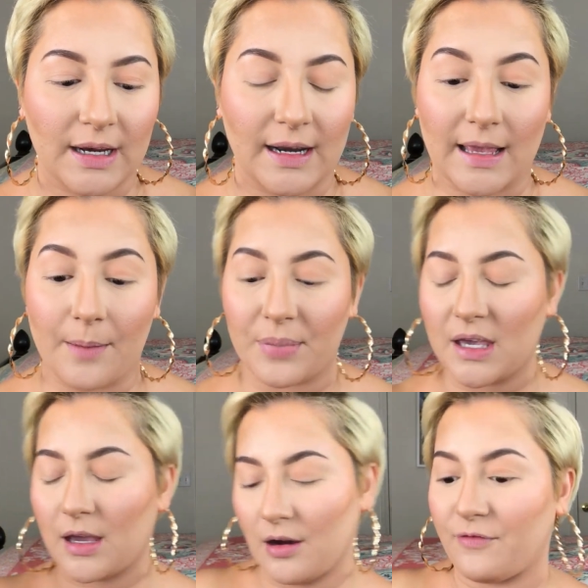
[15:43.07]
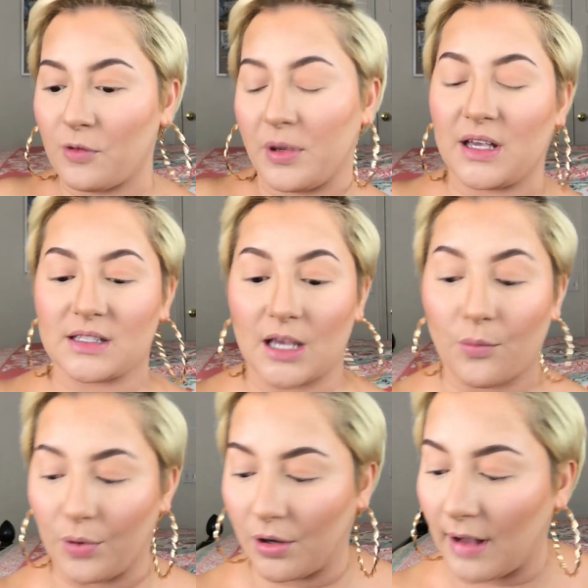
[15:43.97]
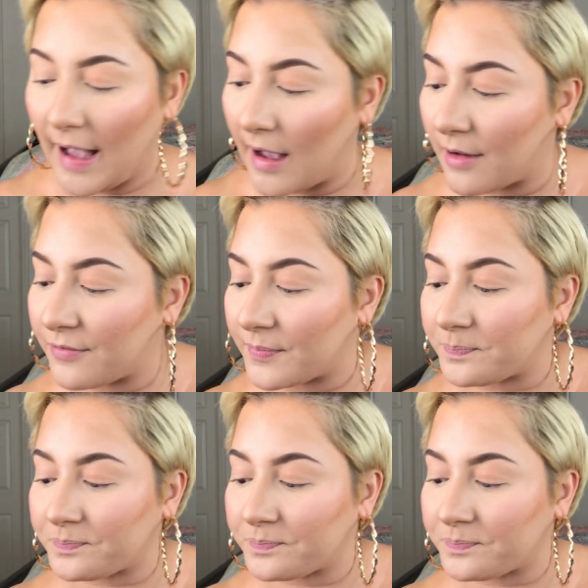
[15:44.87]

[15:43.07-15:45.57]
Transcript: And again, be careful because it will have